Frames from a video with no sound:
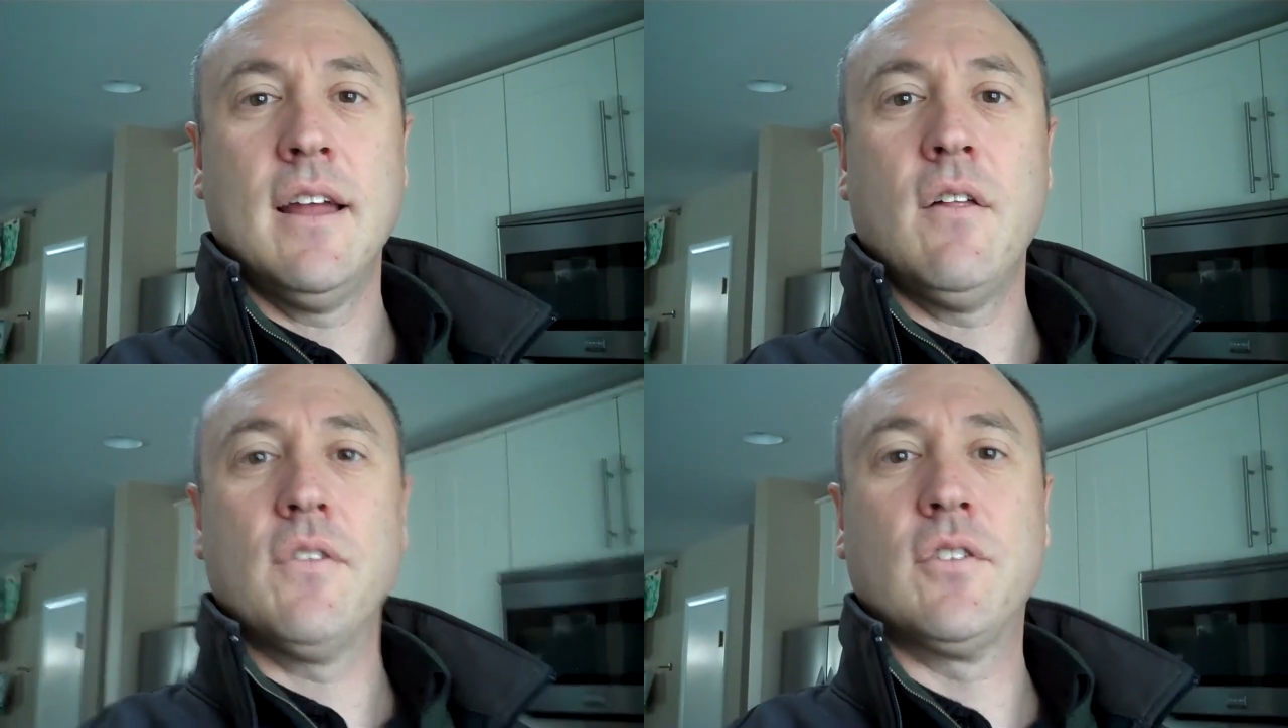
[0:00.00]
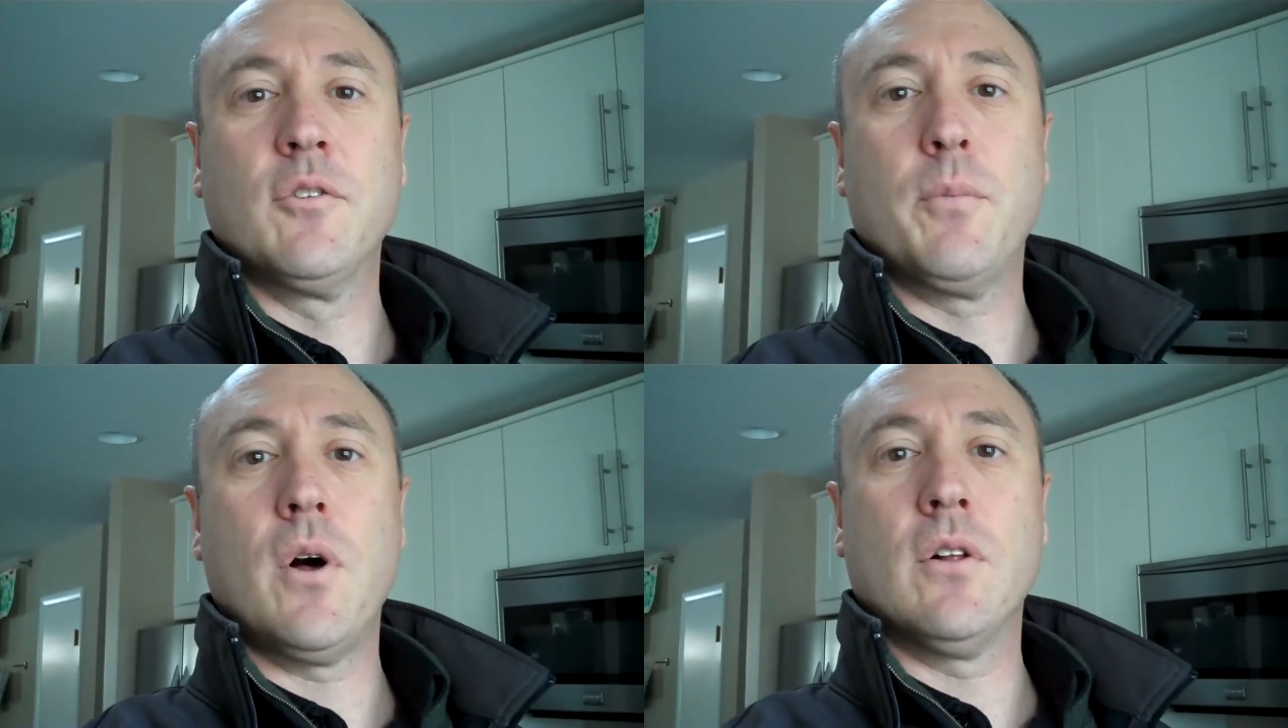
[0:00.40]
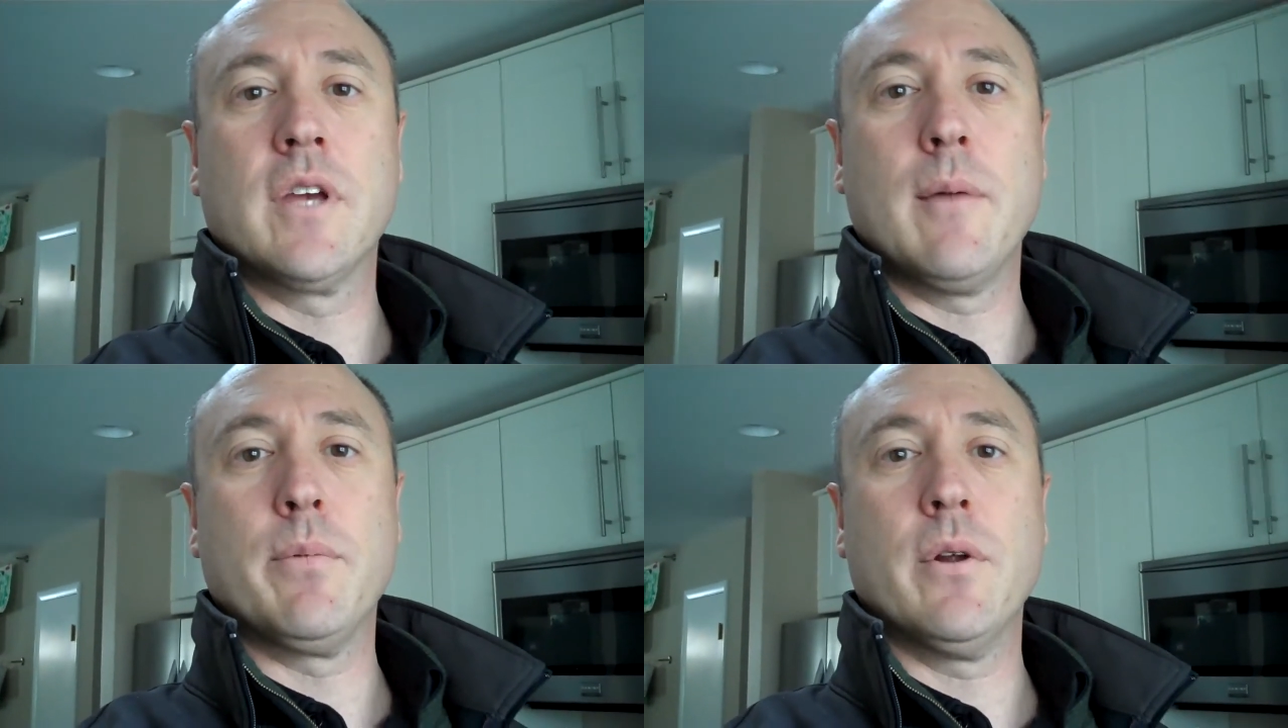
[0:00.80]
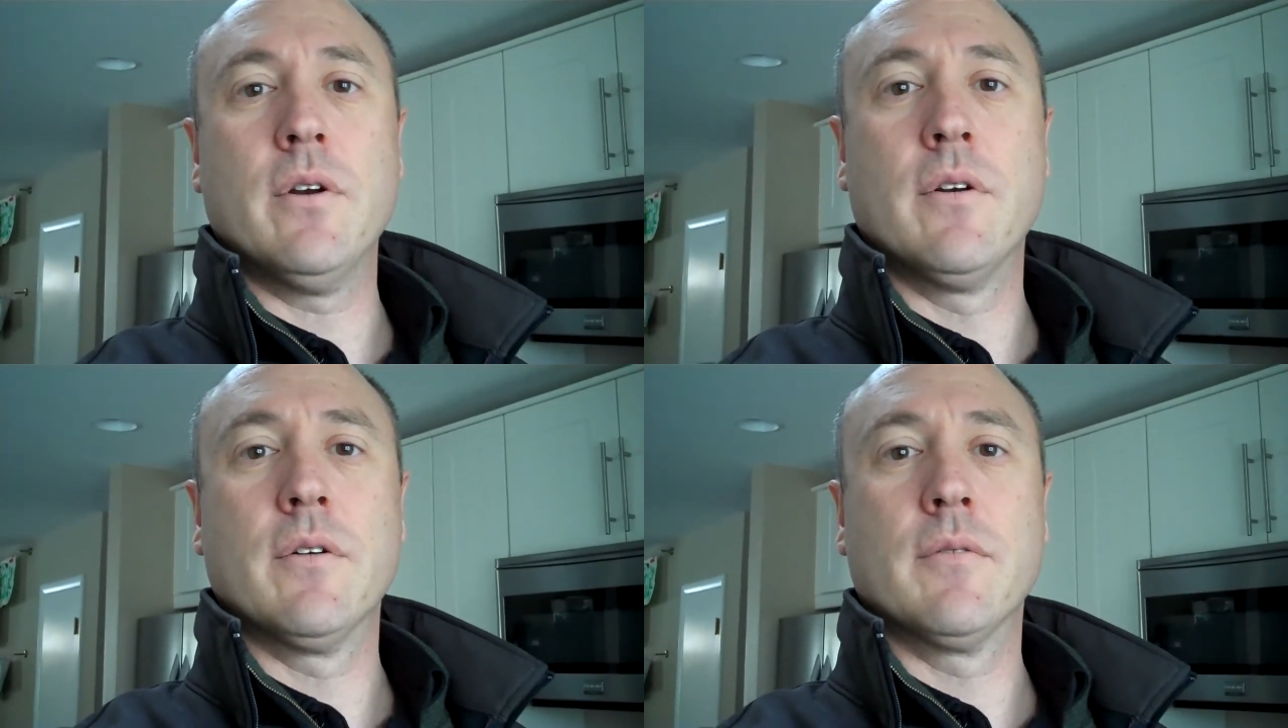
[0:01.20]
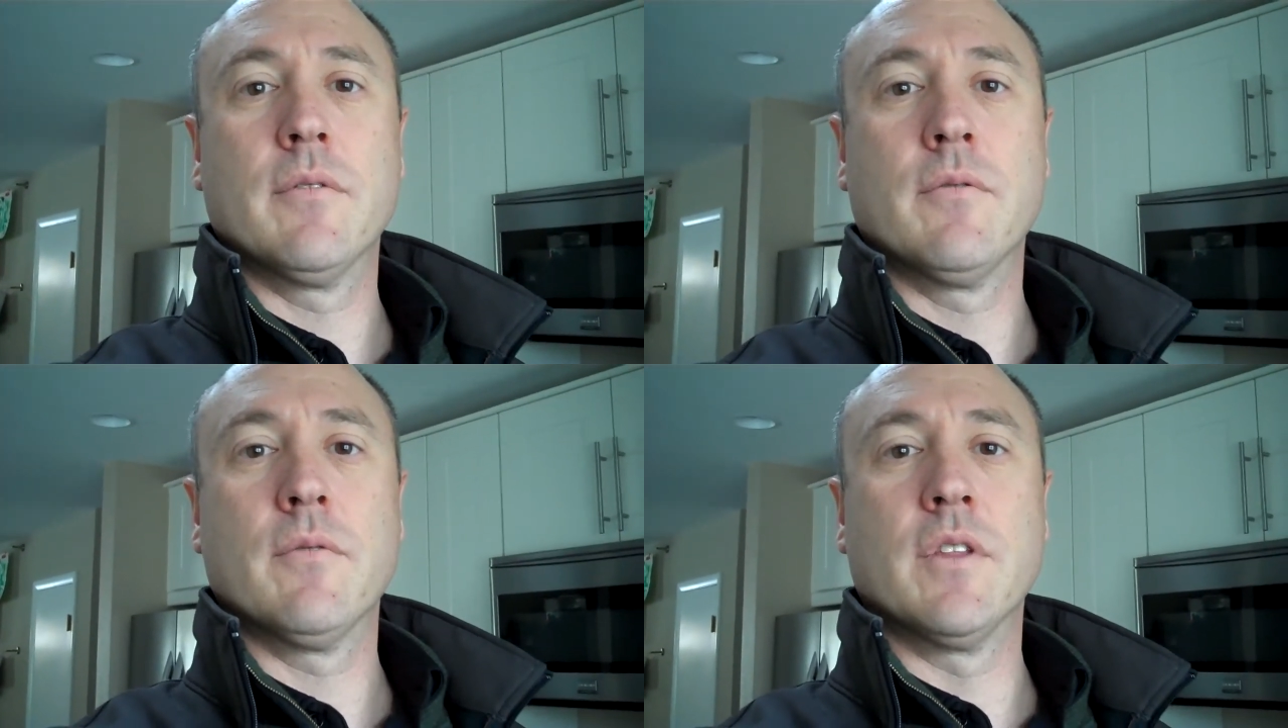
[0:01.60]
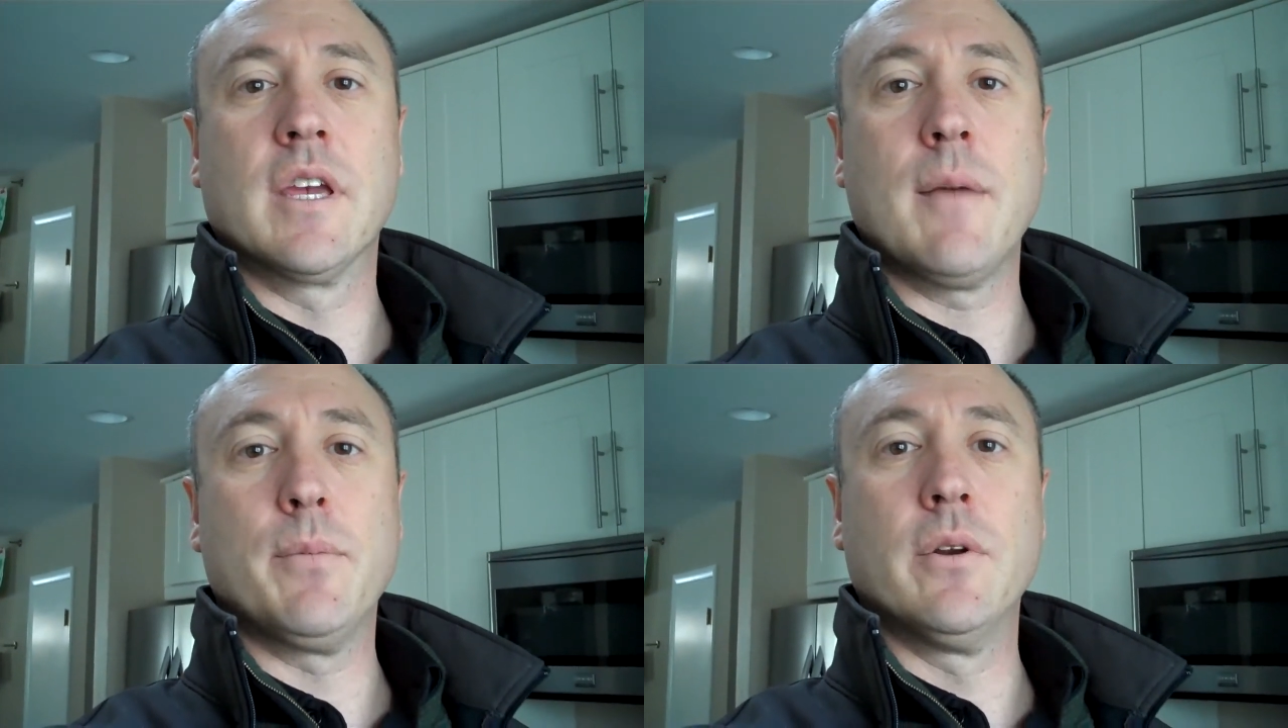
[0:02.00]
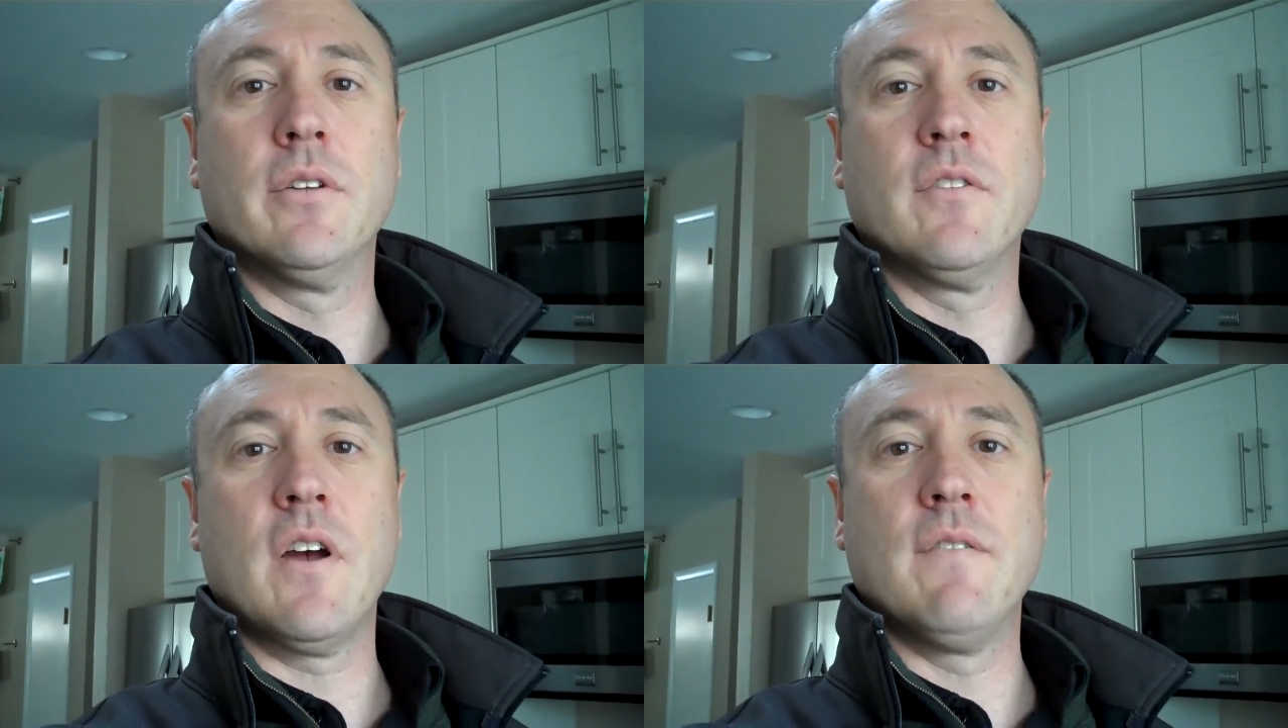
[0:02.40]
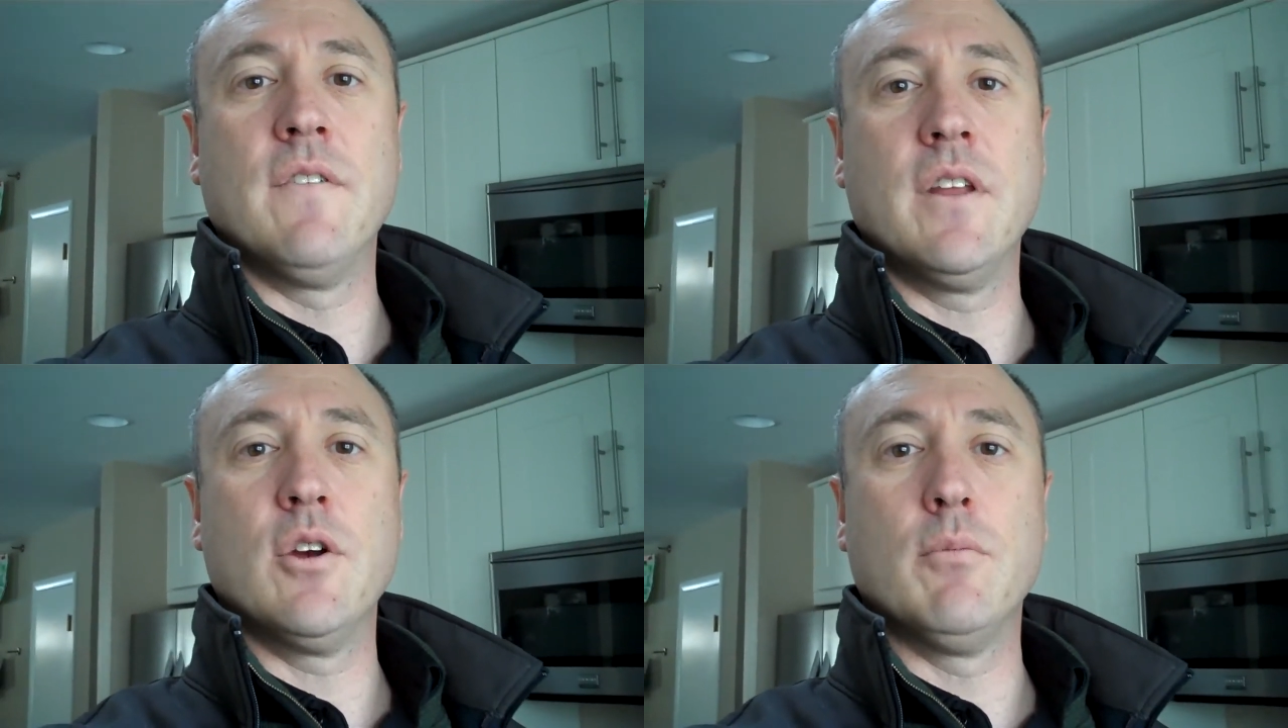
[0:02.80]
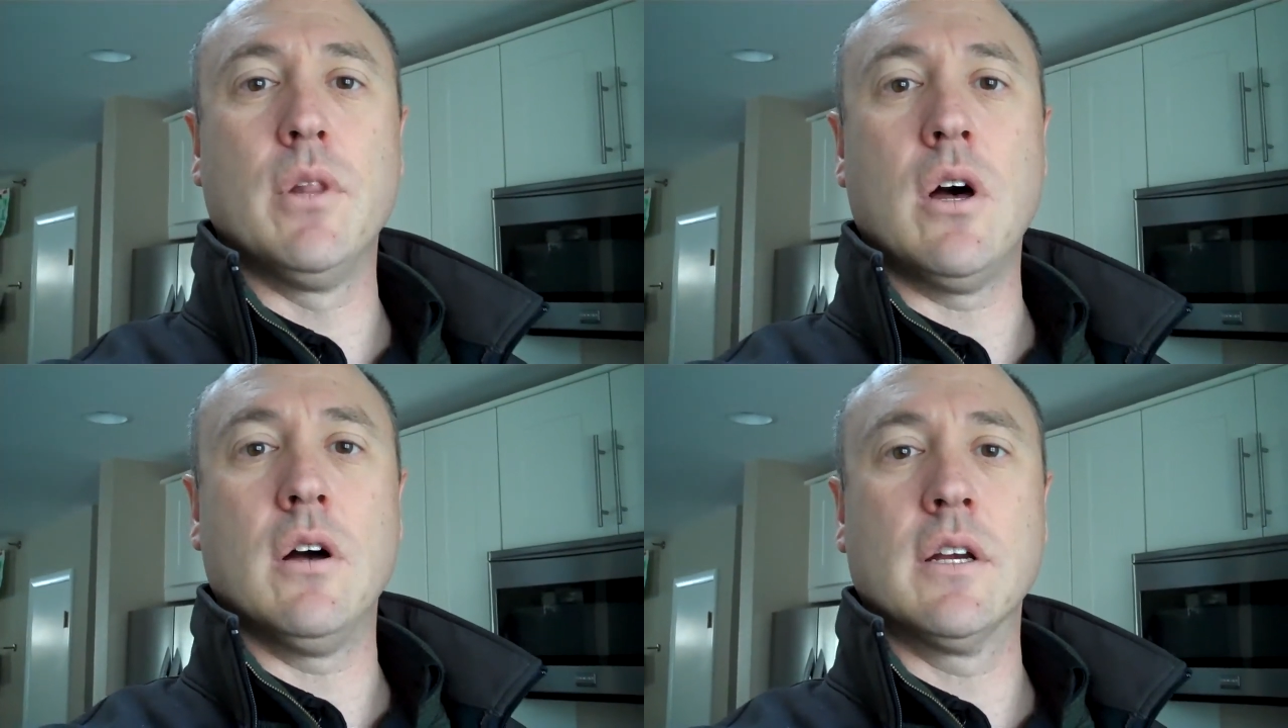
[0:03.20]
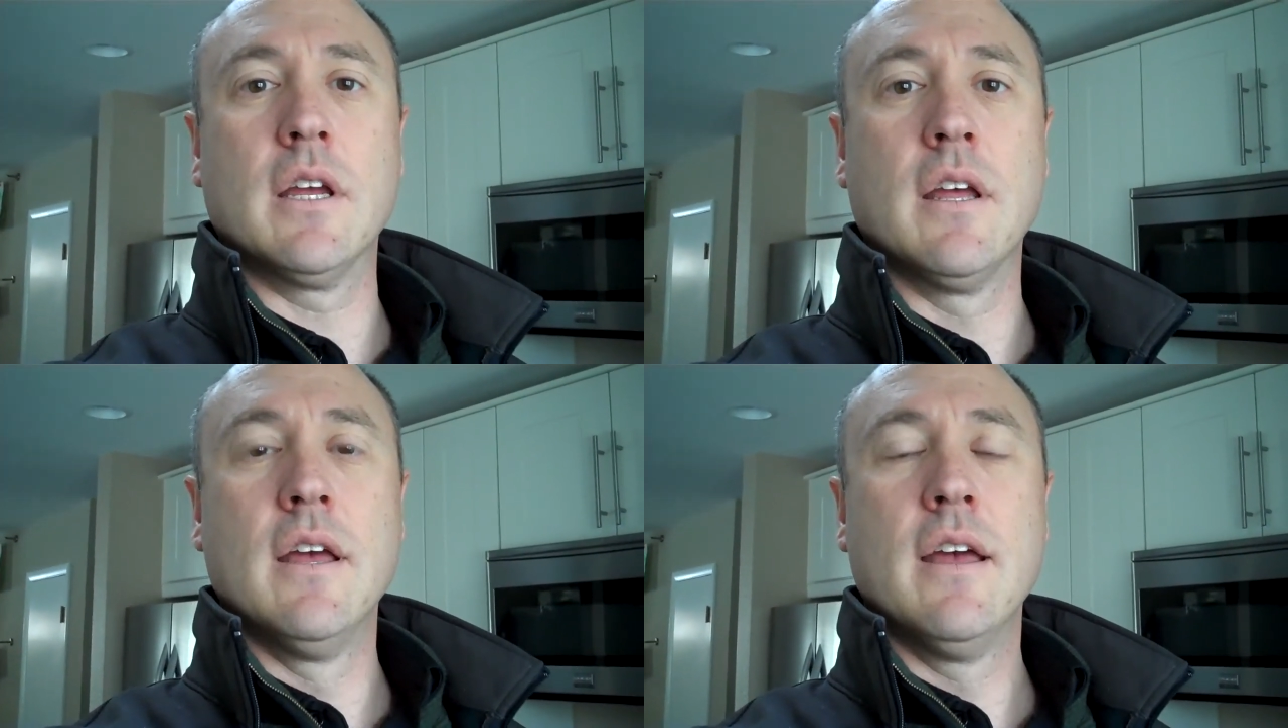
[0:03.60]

Hello, this is Paul Kempler, the Kempler Design video blog.